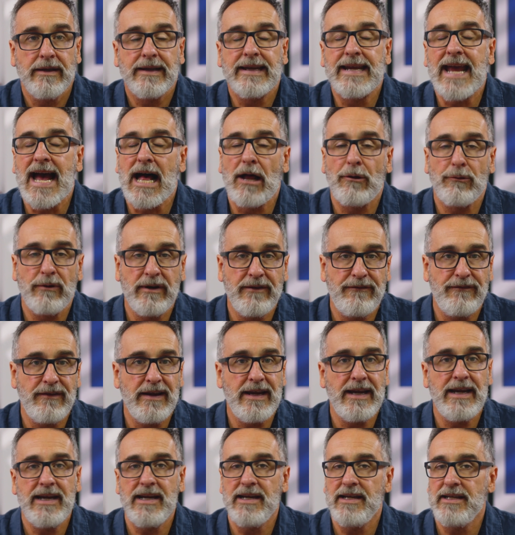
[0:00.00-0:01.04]
Gallery
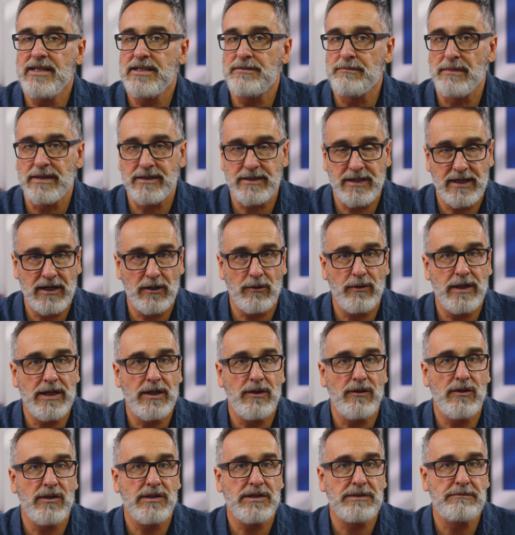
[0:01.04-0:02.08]
fees,
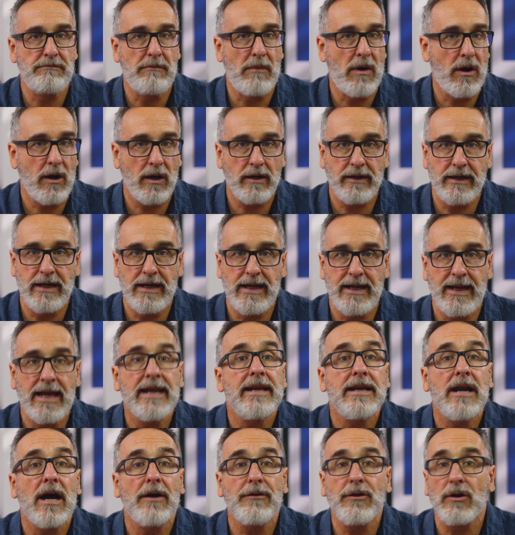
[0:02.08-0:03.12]
materials, marketing,
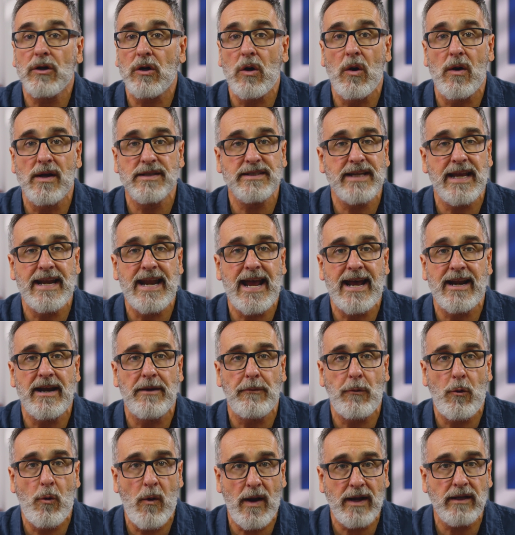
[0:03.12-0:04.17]
and other costs can add
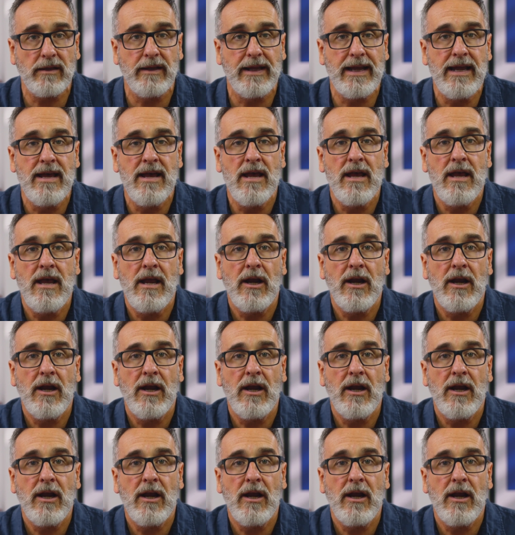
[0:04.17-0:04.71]
up quickly,